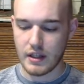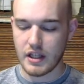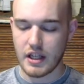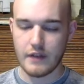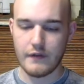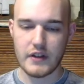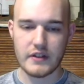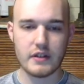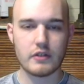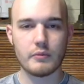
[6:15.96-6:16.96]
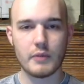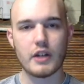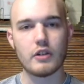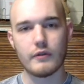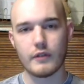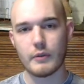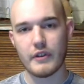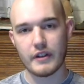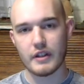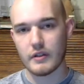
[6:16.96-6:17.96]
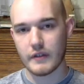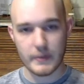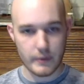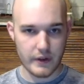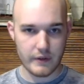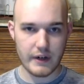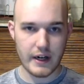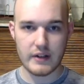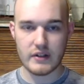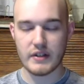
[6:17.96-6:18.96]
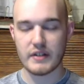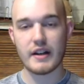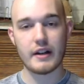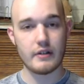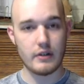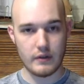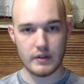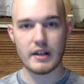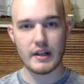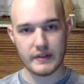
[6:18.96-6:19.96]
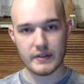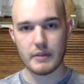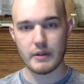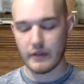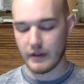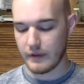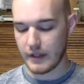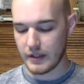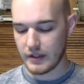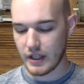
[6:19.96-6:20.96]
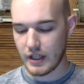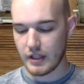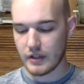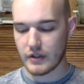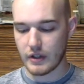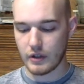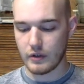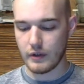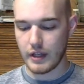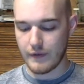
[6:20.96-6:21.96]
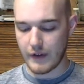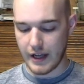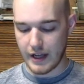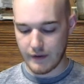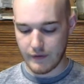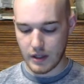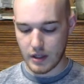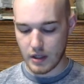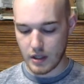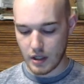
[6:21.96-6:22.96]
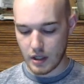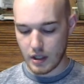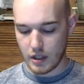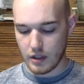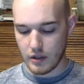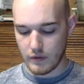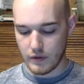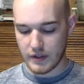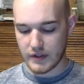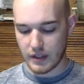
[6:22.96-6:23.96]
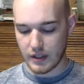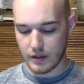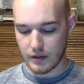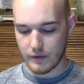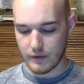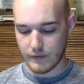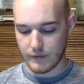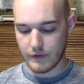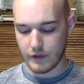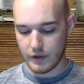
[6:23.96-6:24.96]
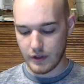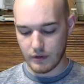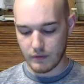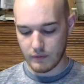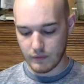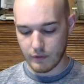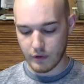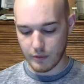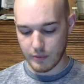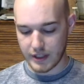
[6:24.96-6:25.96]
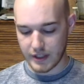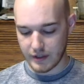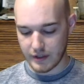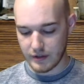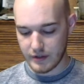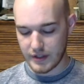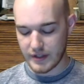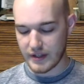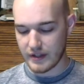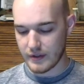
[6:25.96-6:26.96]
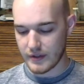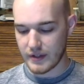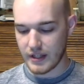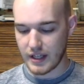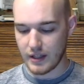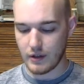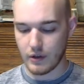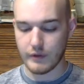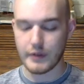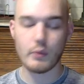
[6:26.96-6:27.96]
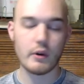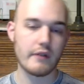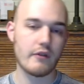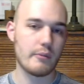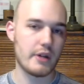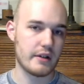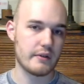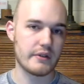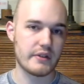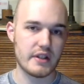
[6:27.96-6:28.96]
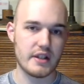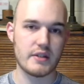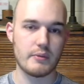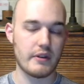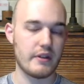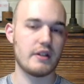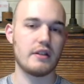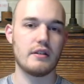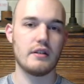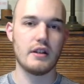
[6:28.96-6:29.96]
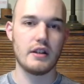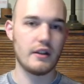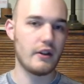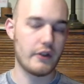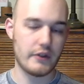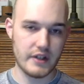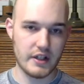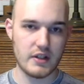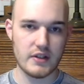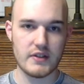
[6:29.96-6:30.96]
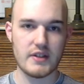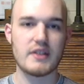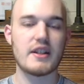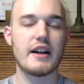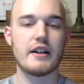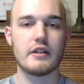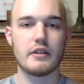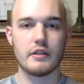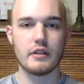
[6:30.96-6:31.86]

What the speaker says: if a single model from within a unit is within range, then the entire unit counts as being within range. So, if I have a unit of, you know, Warplock Jezzails and only one of the models is within the 13 inches, the entire